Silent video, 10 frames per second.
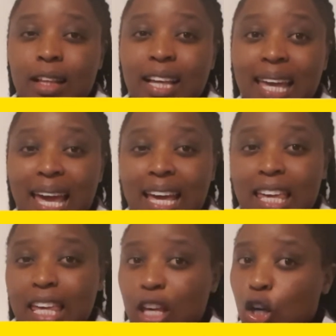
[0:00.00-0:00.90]

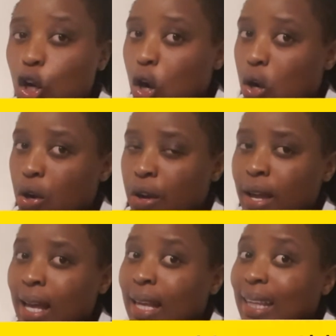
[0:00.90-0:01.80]
Kehigo.
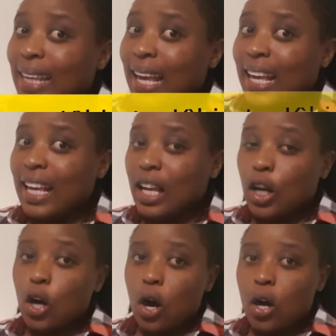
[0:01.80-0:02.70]

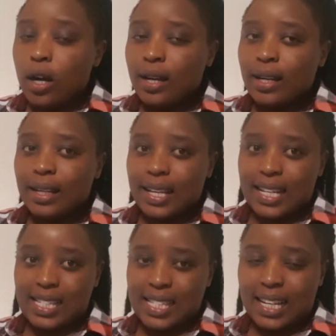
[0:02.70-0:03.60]
Kehigo
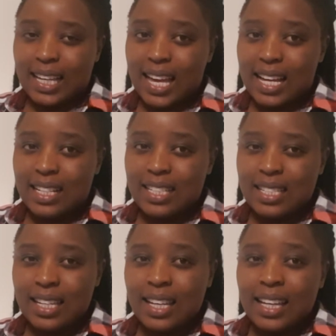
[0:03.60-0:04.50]
is a gate.
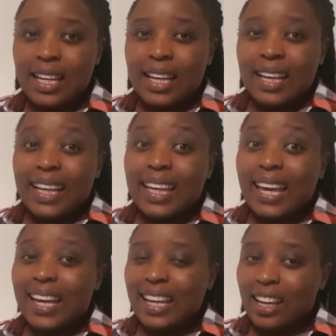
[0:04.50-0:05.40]

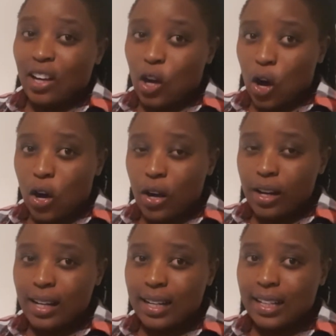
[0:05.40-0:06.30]
Kehigo
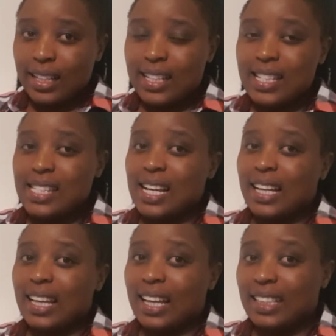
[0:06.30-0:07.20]
is a
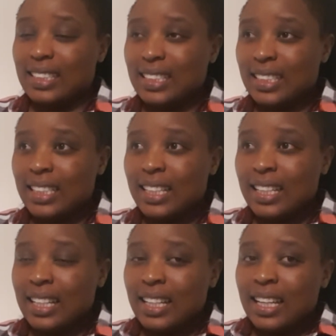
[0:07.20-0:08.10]
gate.
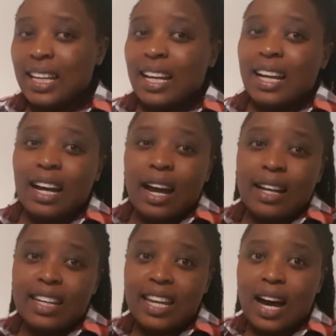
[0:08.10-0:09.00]

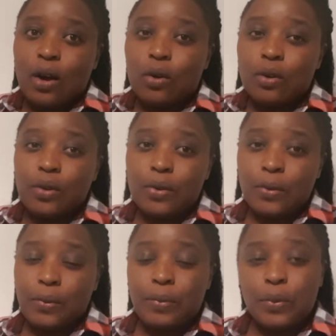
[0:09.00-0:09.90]
Now,
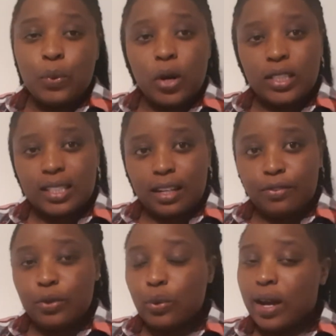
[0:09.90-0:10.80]
what
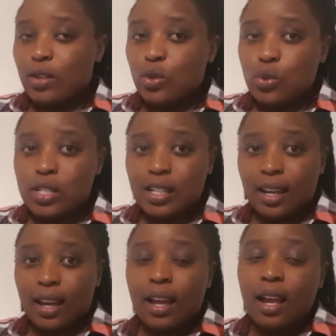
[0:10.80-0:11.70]
if you want to
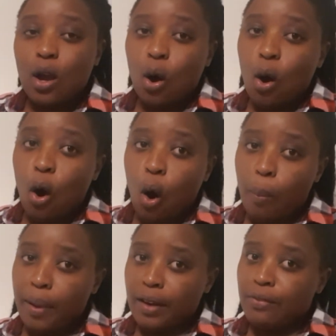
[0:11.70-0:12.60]
say,
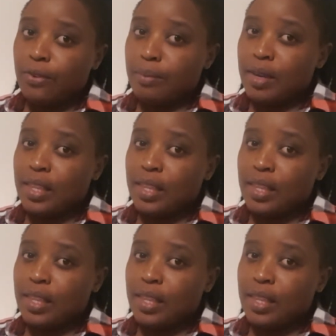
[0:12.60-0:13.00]
open for me